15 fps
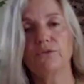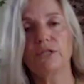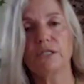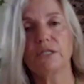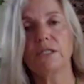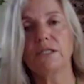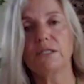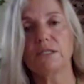
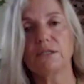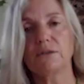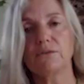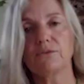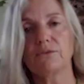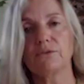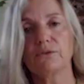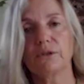15 years
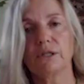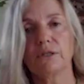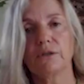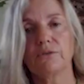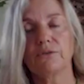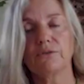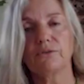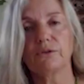of
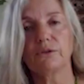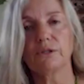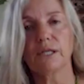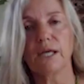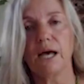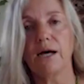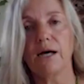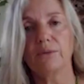
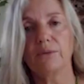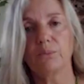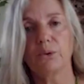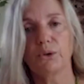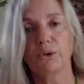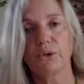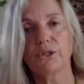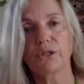like hard
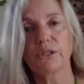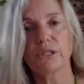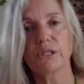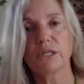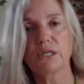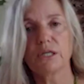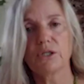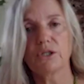work
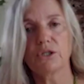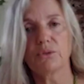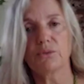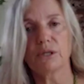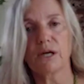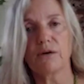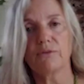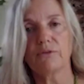to
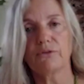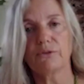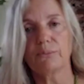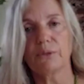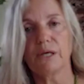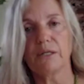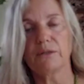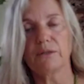recover
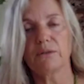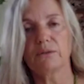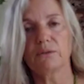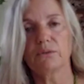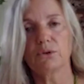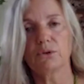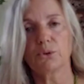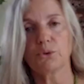from that
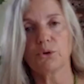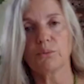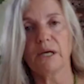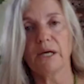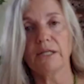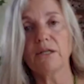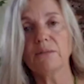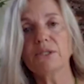trauma,
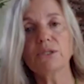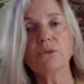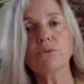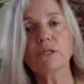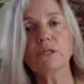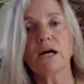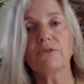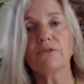and I'm still
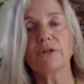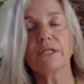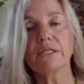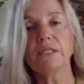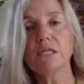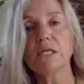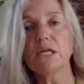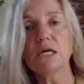recovering.
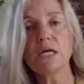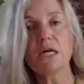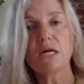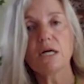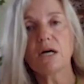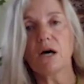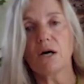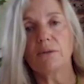
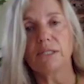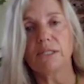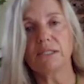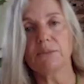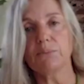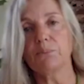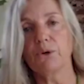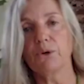
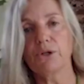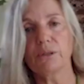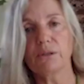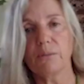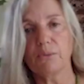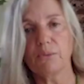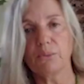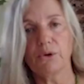
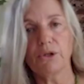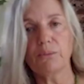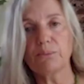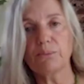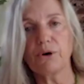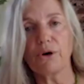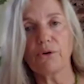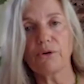I'm a work in
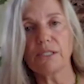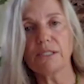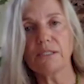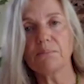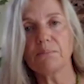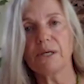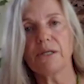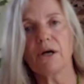
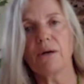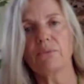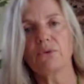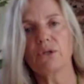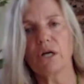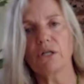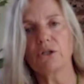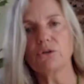progress, but
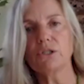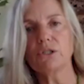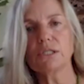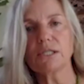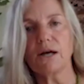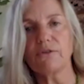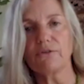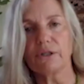I don't
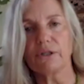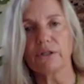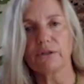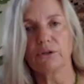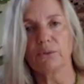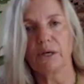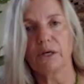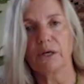suffer
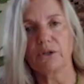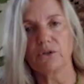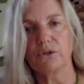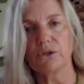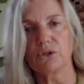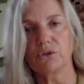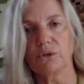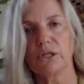the way I
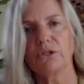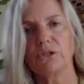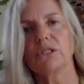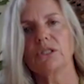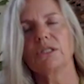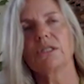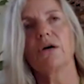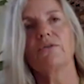used to. I used
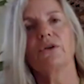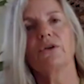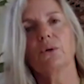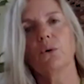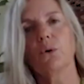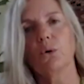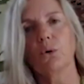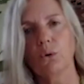to suffer
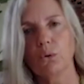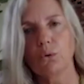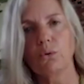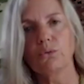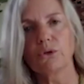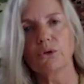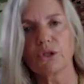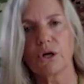
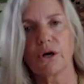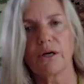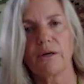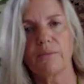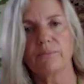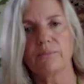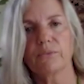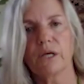all the
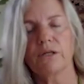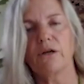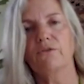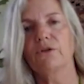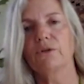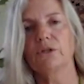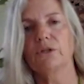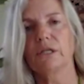time, and I
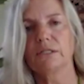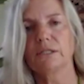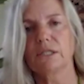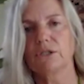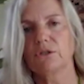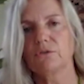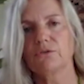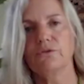felt like
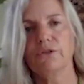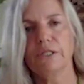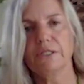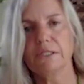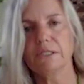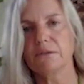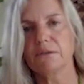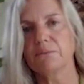such a
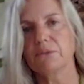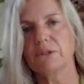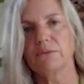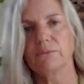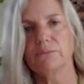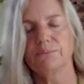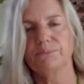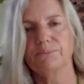
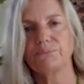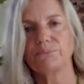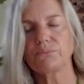victim,